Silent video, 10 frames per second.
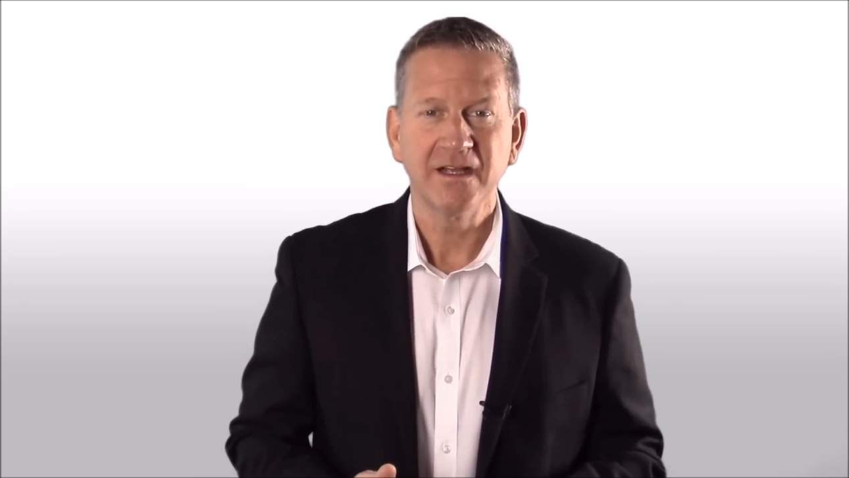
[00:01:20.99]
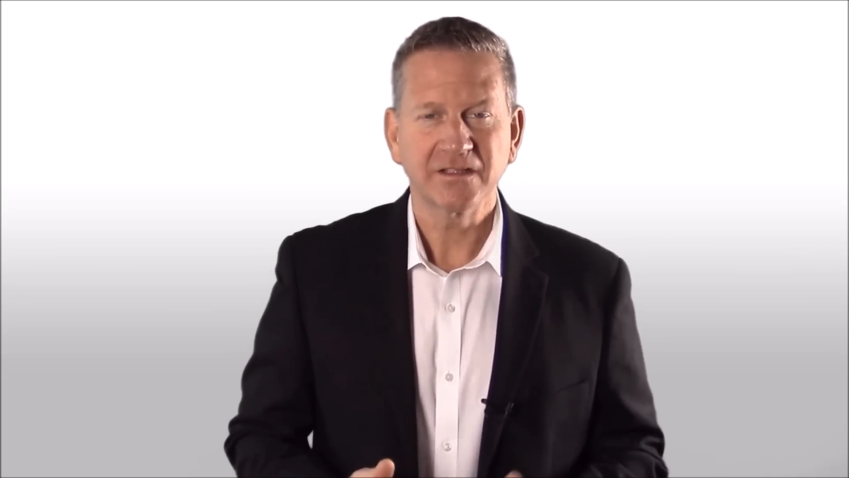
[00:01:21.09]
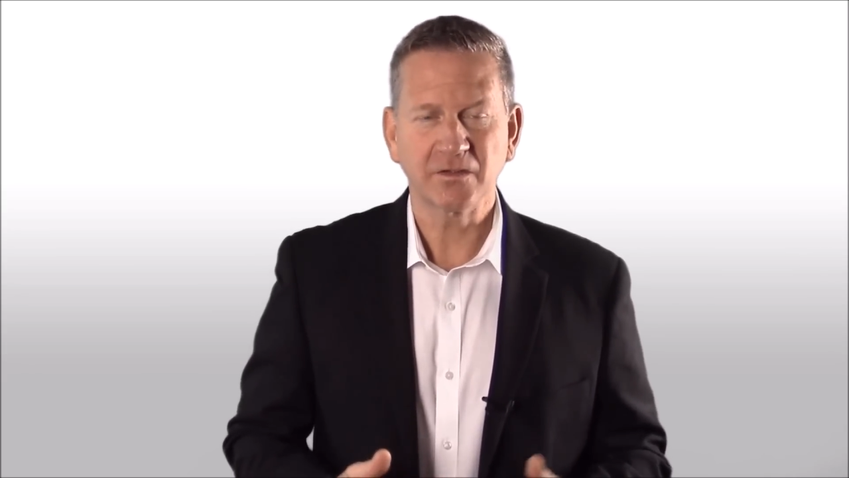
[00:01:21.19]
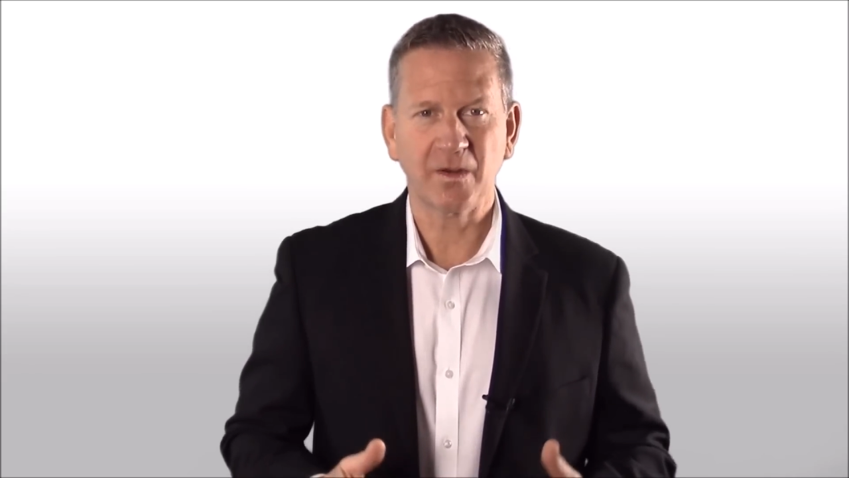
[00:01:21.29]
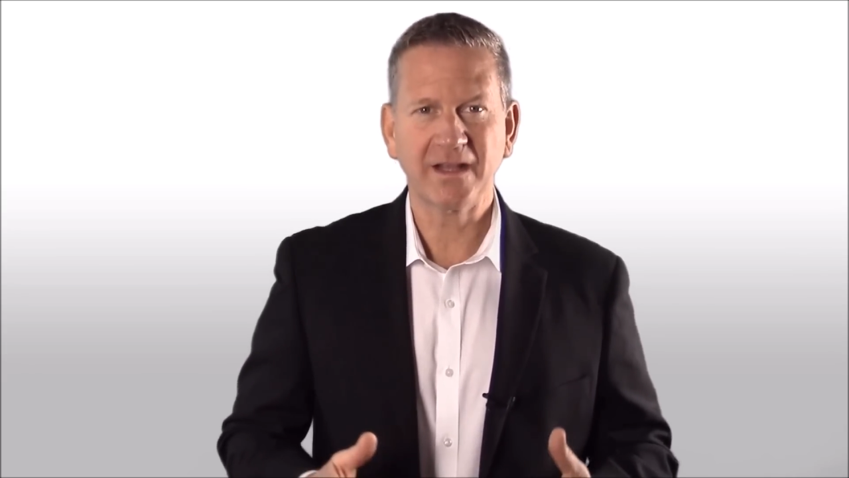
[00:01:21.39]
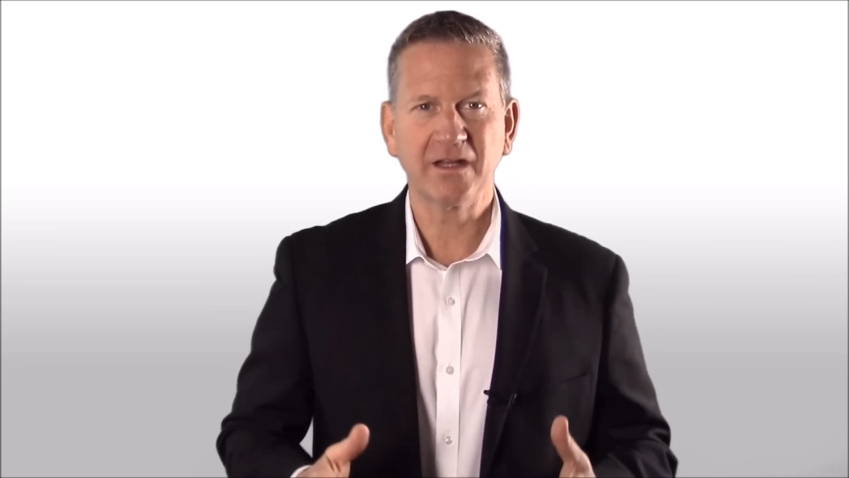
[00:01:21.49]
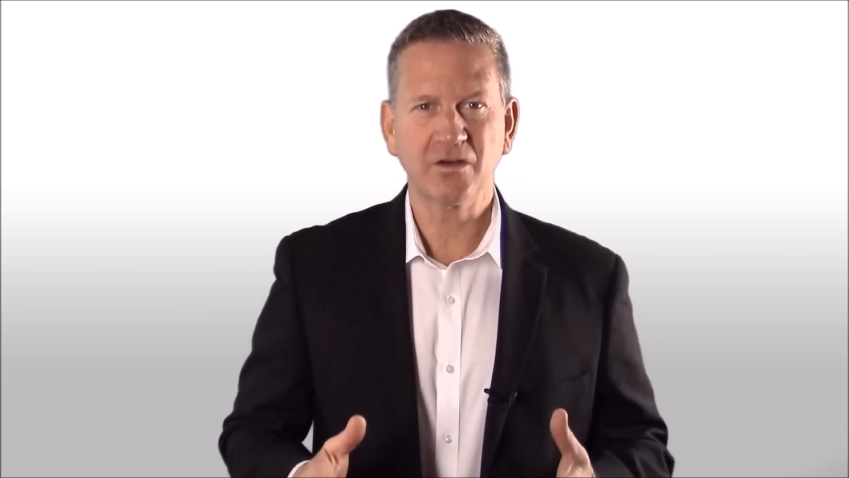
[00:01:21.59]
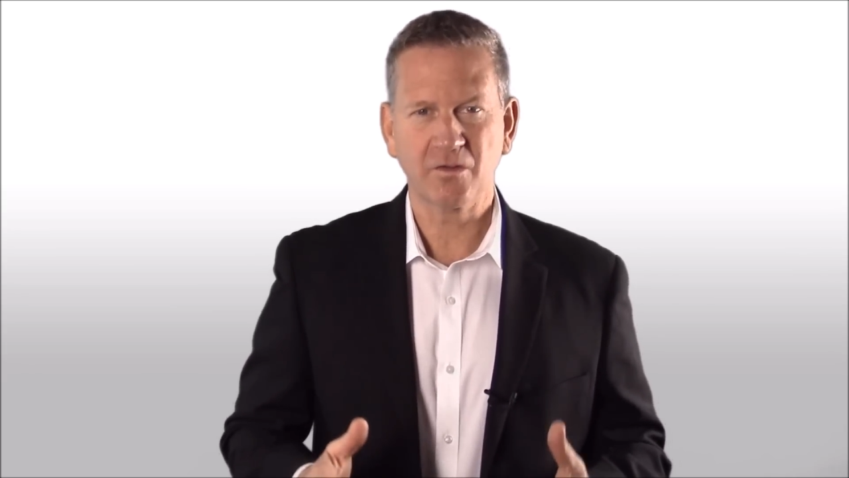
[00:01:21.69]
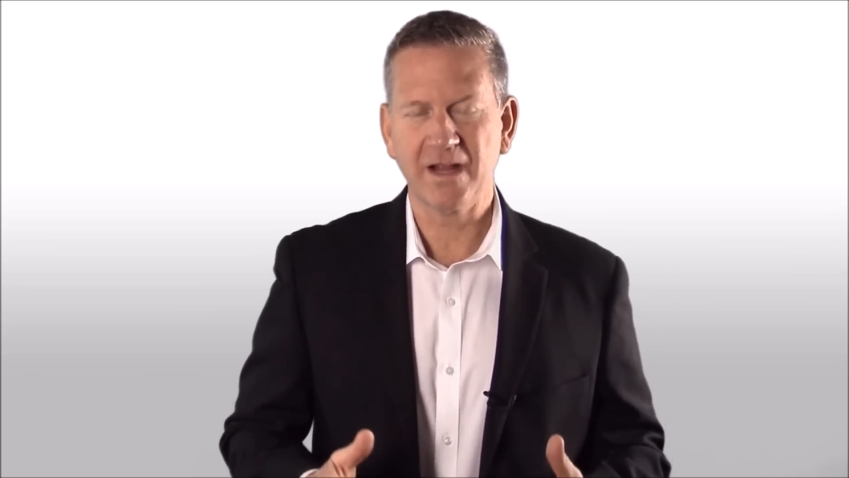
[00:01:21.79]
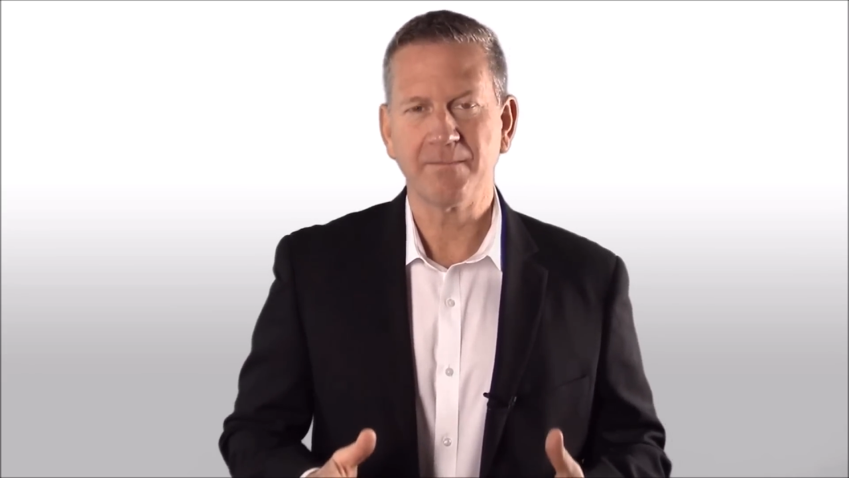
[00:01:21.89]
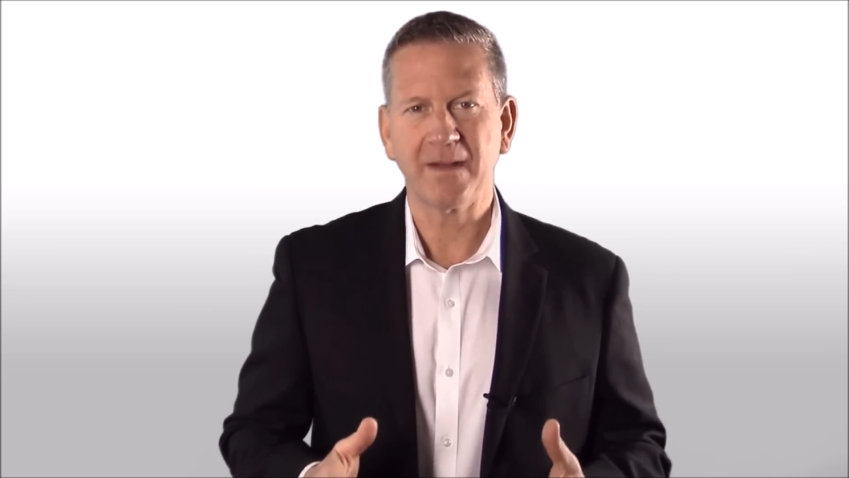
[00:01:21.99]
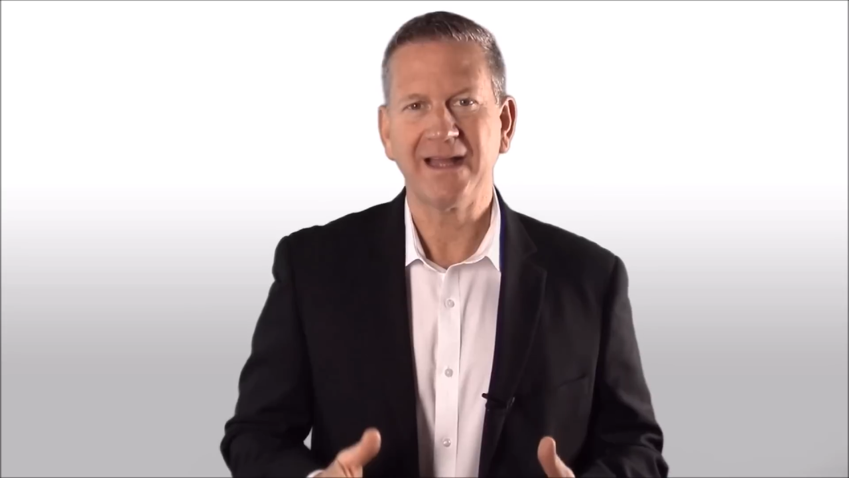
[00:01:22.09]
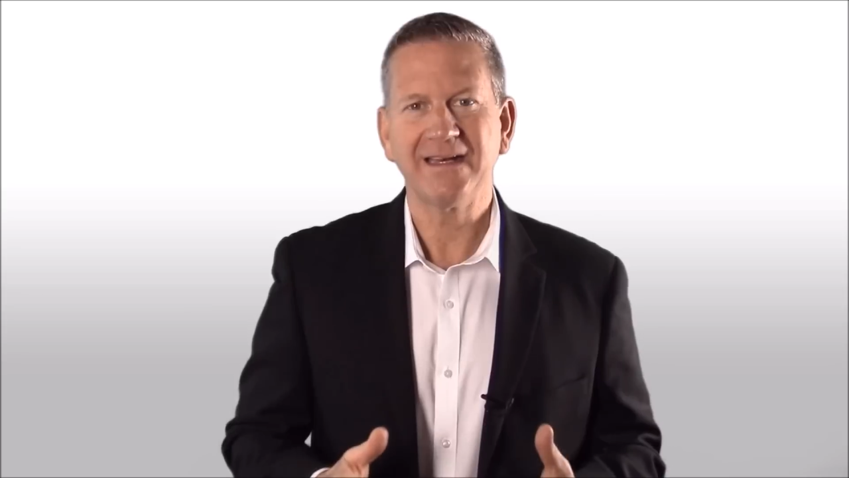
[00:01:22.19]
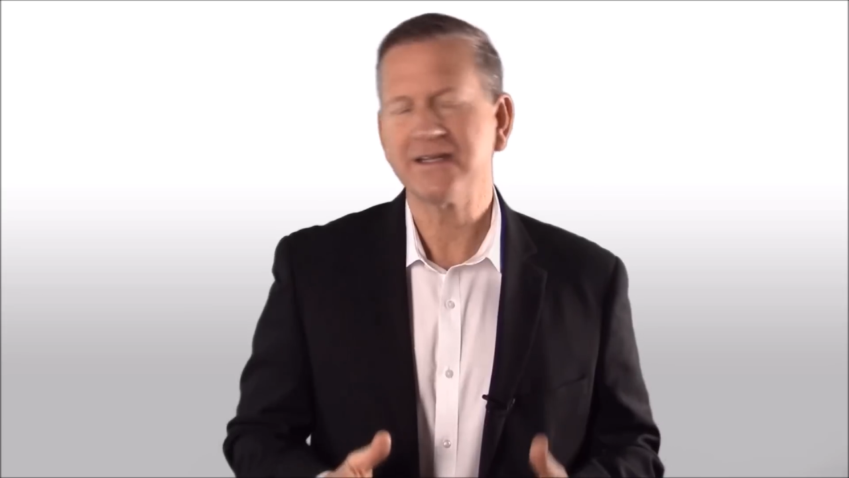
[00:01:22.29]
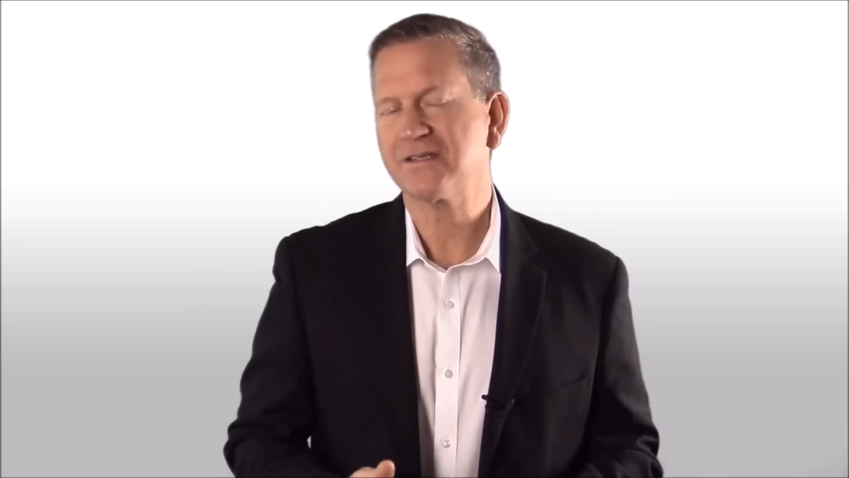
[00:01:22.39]
so I could create
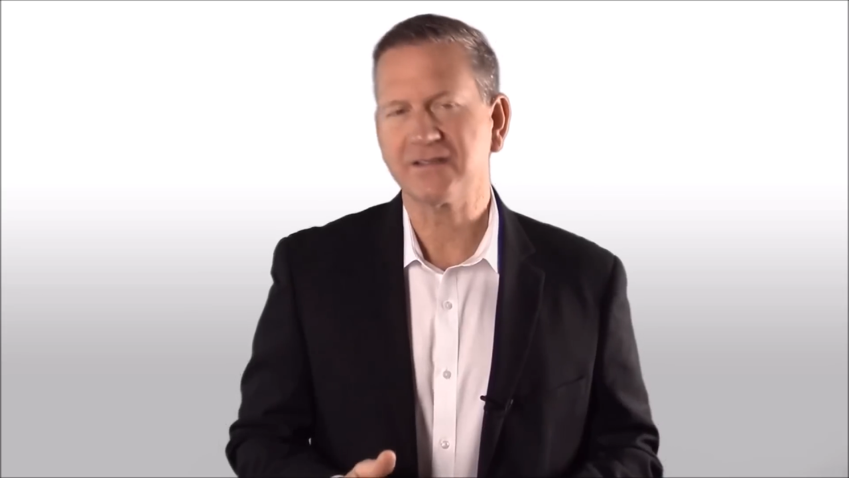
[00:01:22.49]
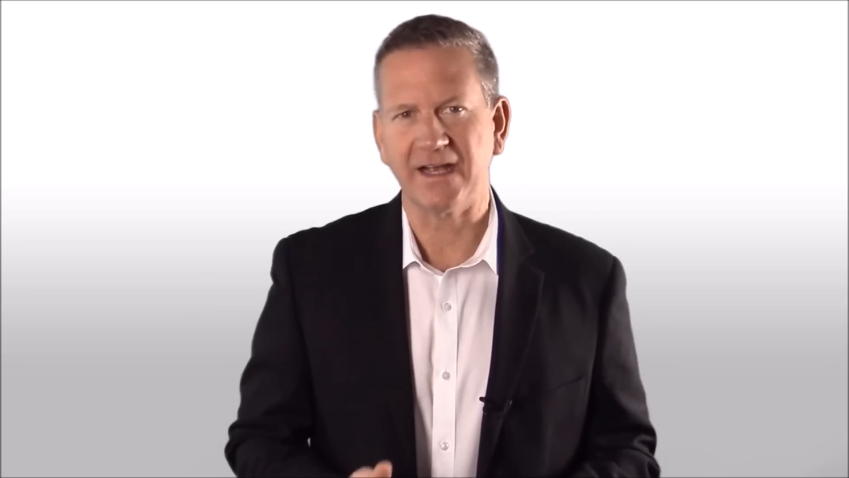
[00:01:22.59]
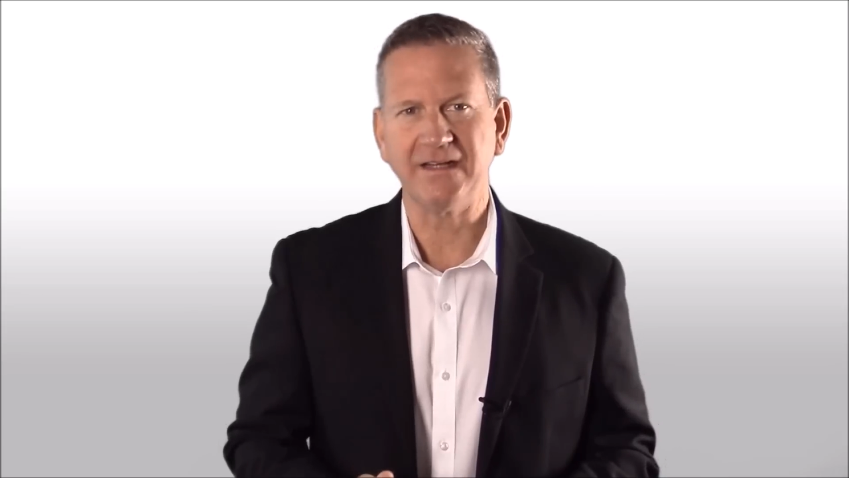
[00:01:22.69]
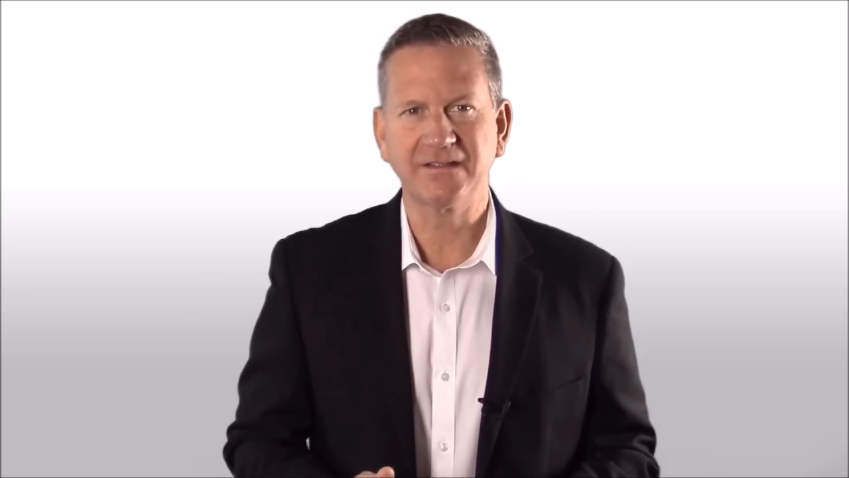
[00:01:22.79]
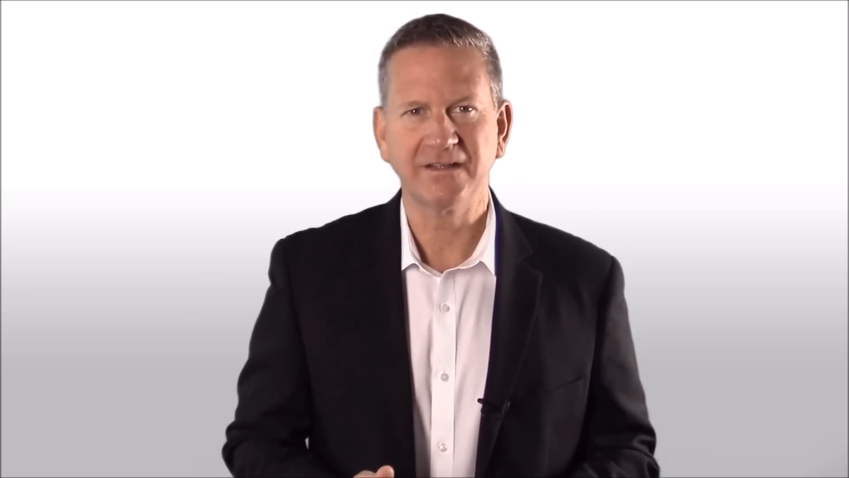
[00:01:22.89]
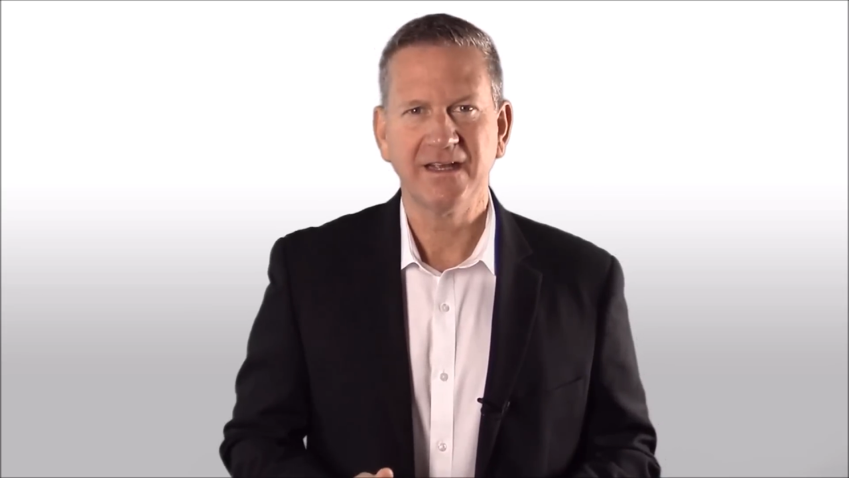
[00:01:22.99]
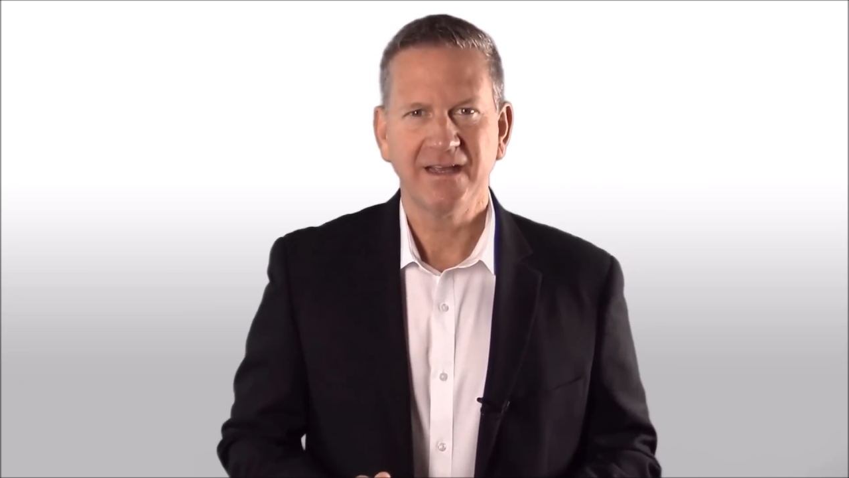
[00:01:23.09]
my niche sites